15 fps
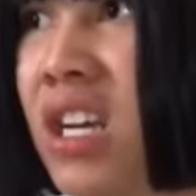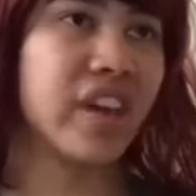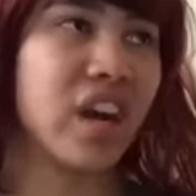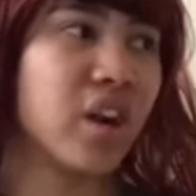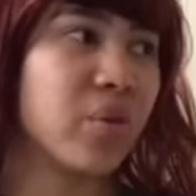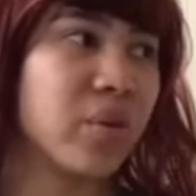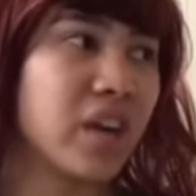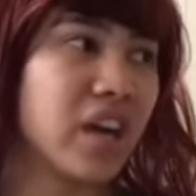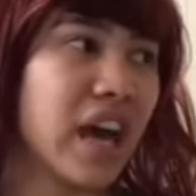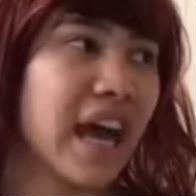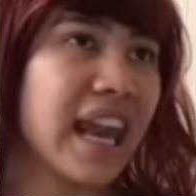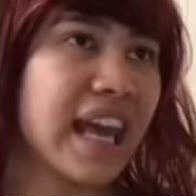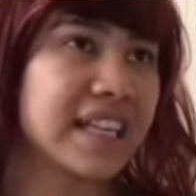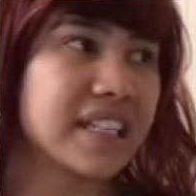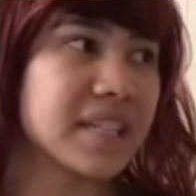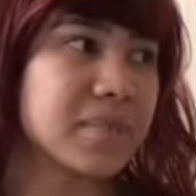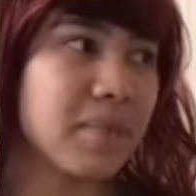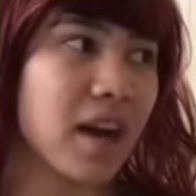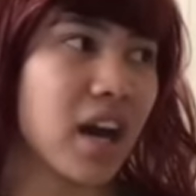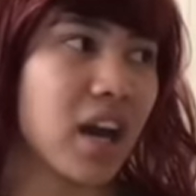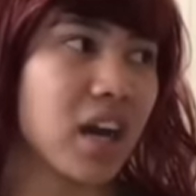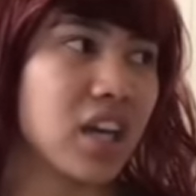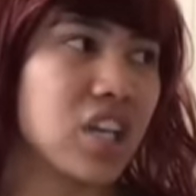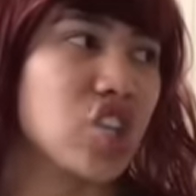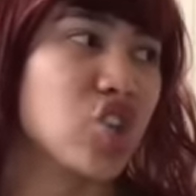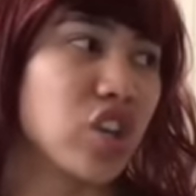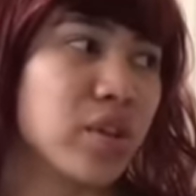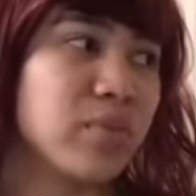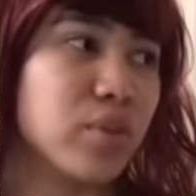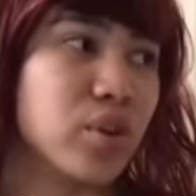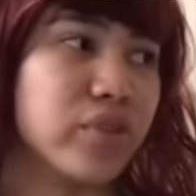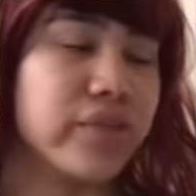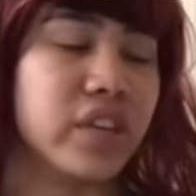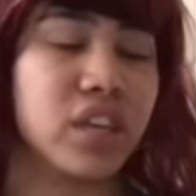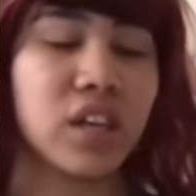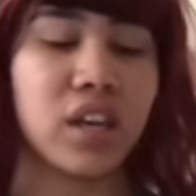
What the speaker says: No, I like this spot. You can move.